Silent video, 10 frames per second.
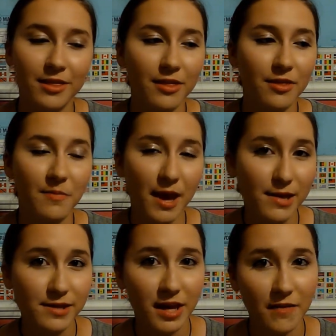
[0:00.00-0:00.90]
the
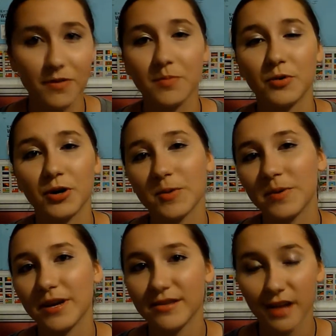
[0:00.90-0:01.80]
pacing of the book
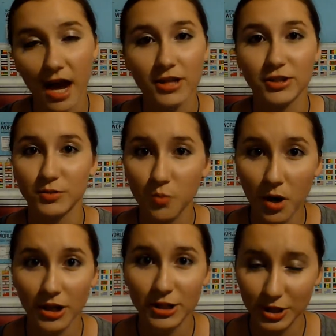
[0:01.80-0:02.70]
because I just
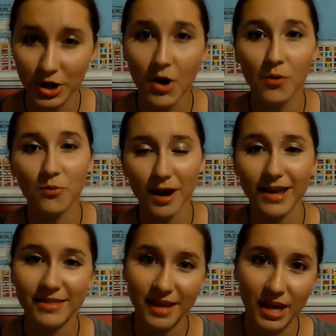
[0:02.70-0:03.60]
wanted to know
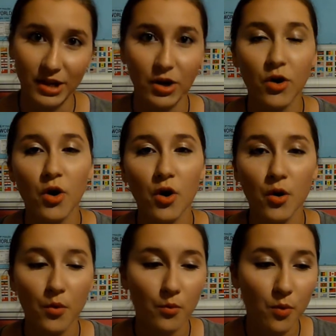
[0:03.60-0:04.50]
right then
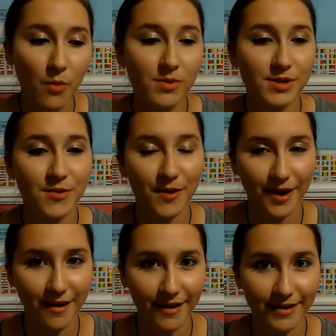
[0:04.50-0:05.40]
what was going
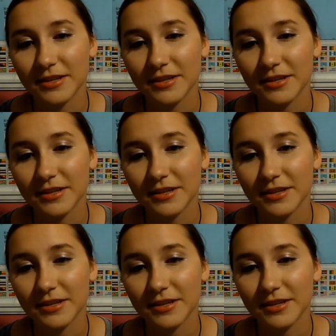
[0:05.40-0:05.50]
on.